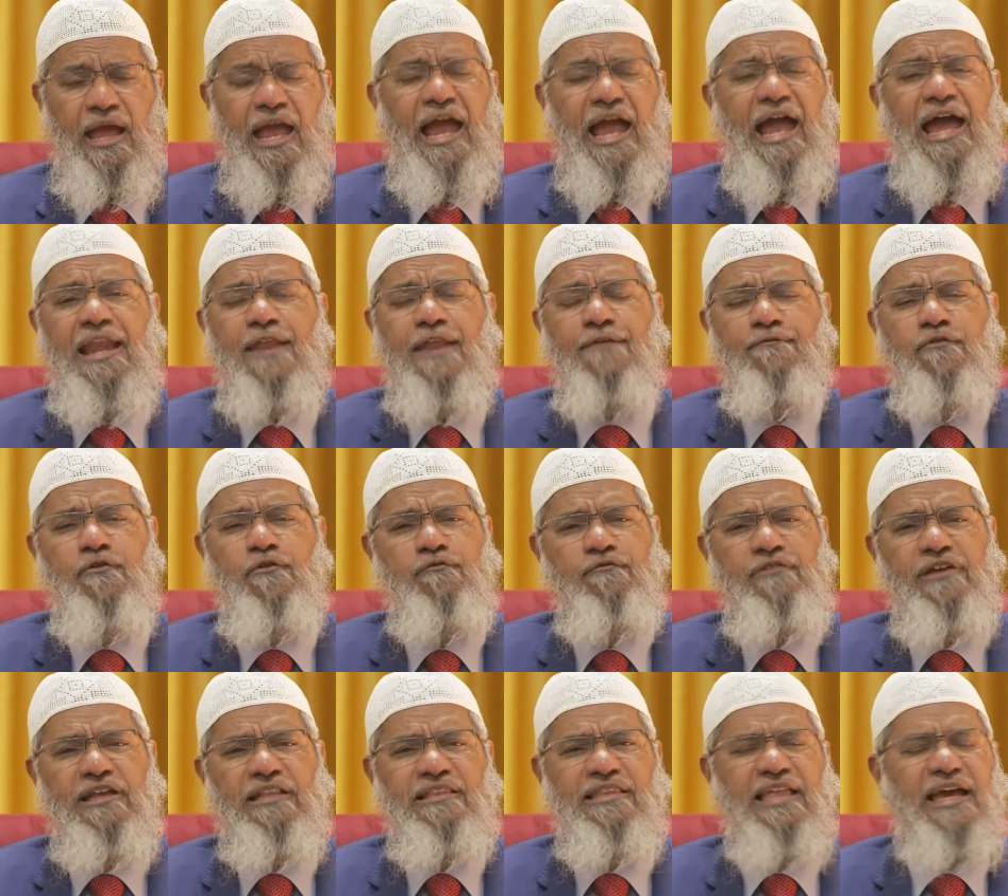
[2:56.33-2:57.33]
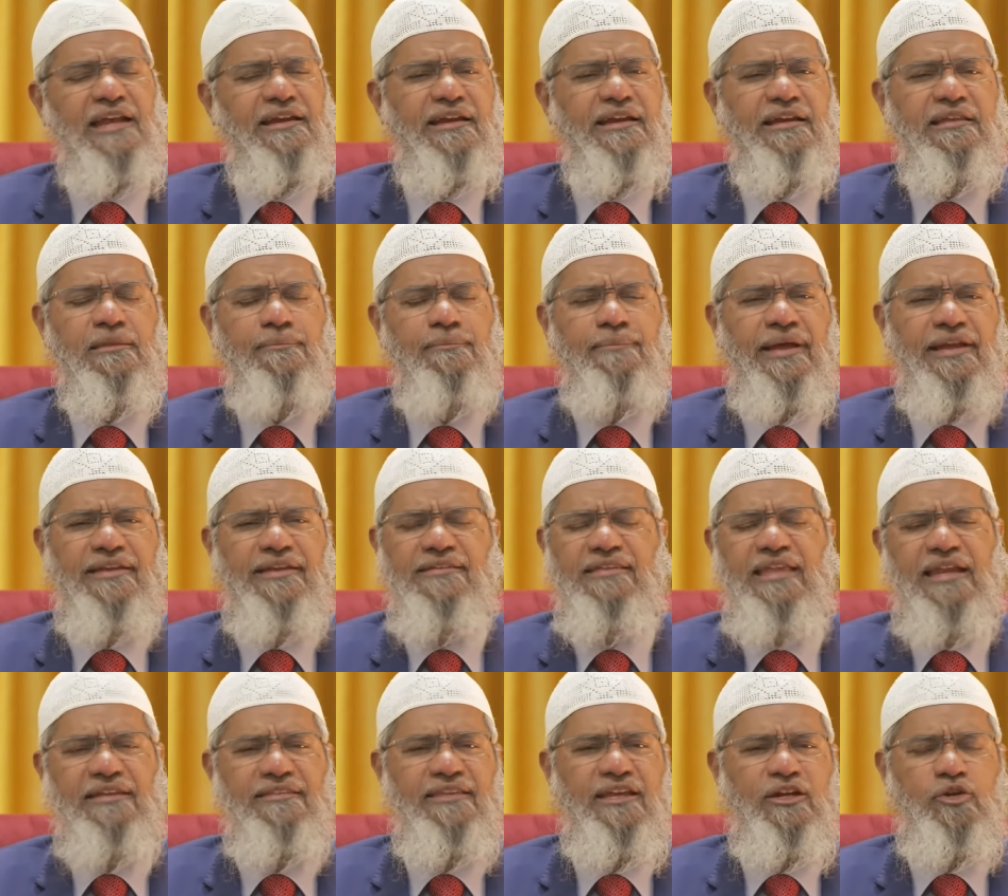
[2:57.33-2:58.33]
And if you feel that it's the best
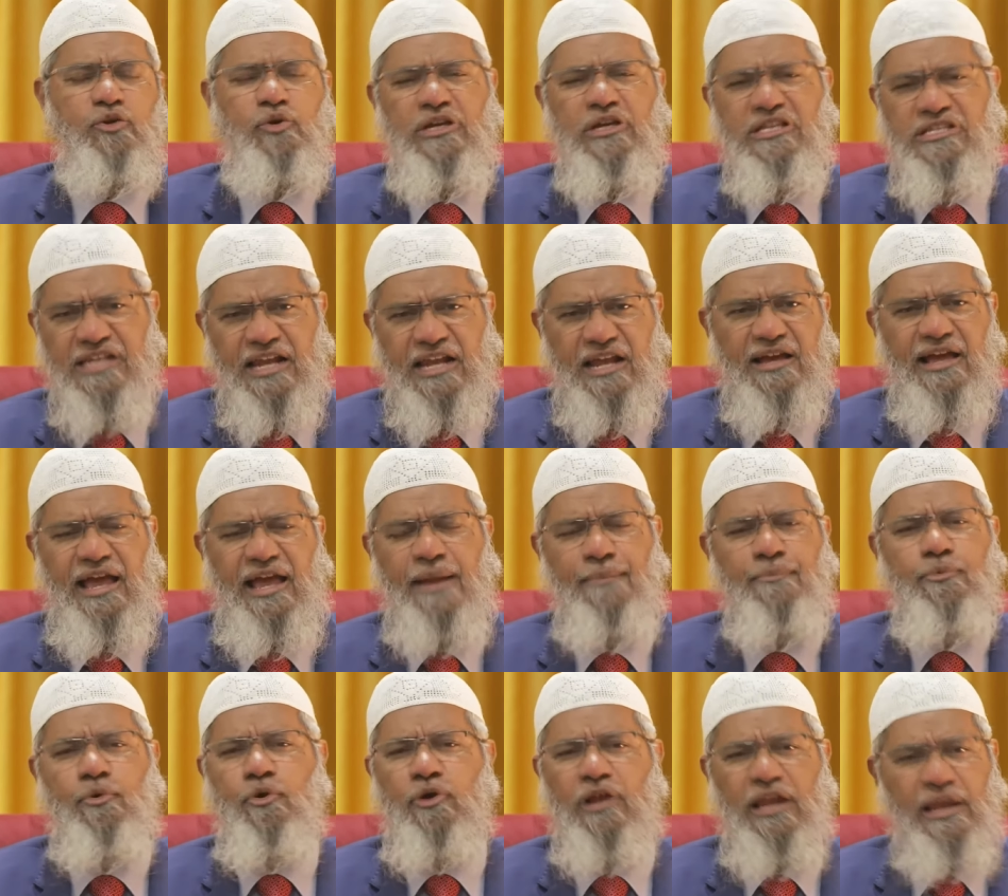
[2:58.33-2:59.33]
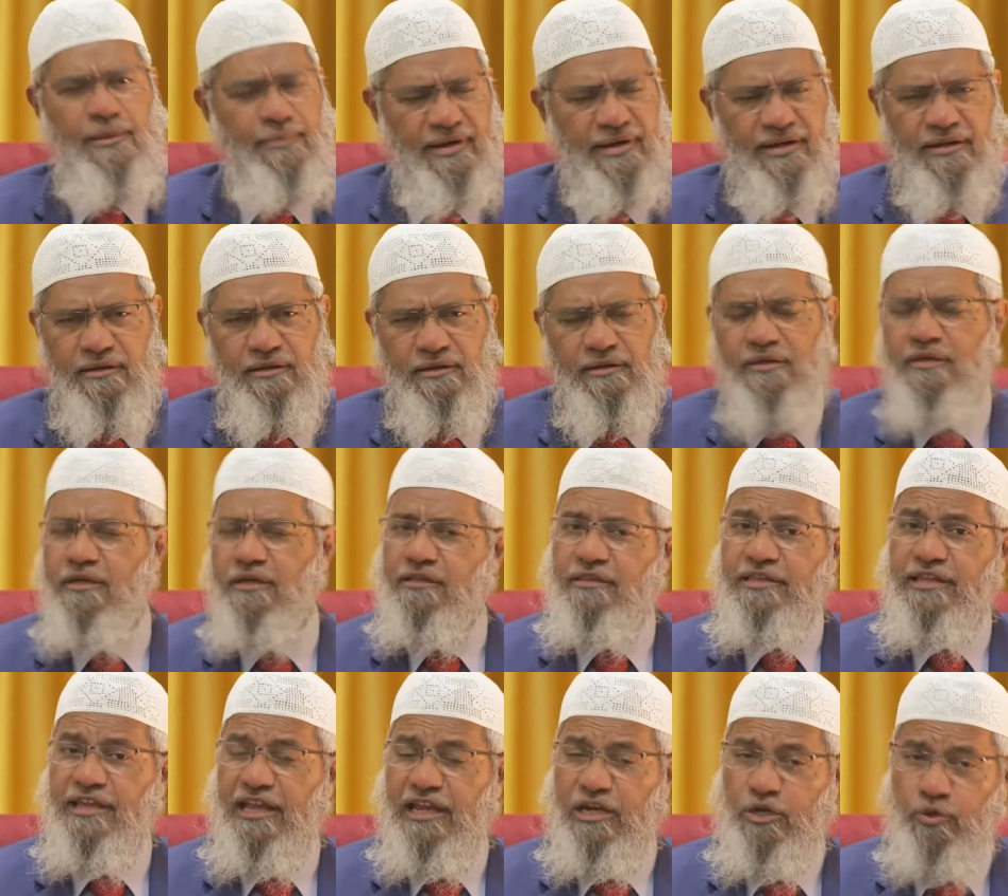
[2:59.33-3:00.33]
that they do hijrah and proclaim it,
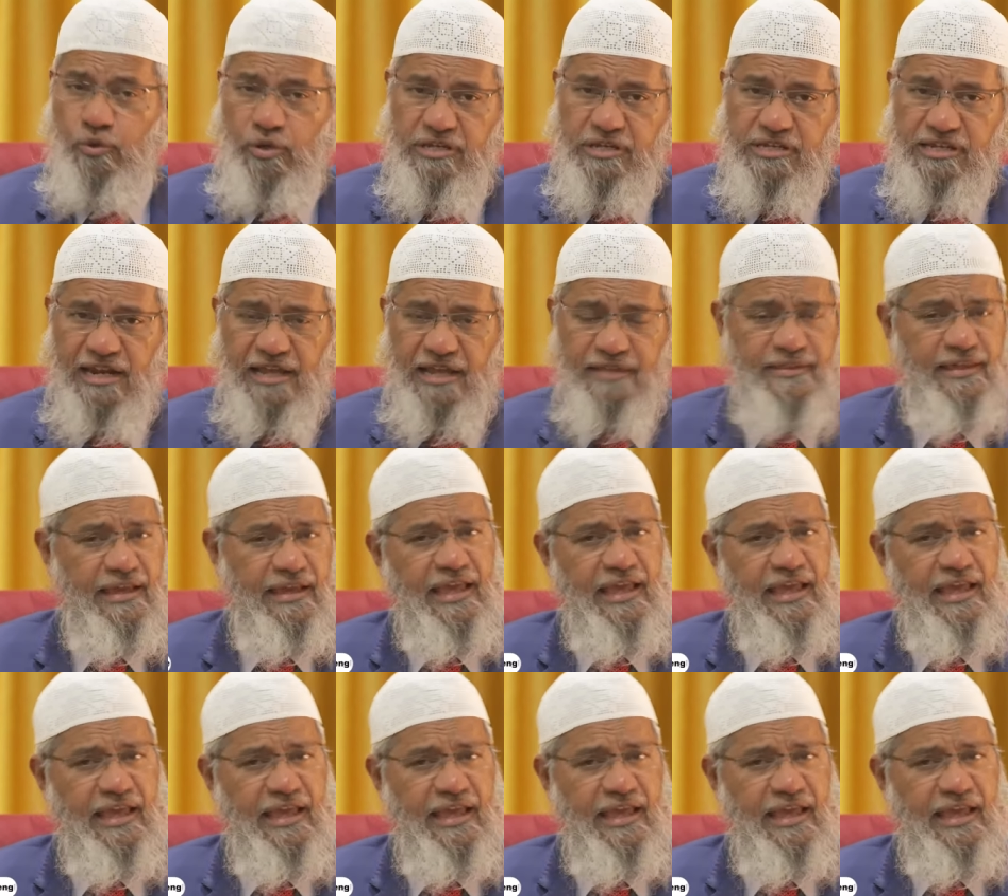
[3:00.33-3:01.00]
they can do hijrah, they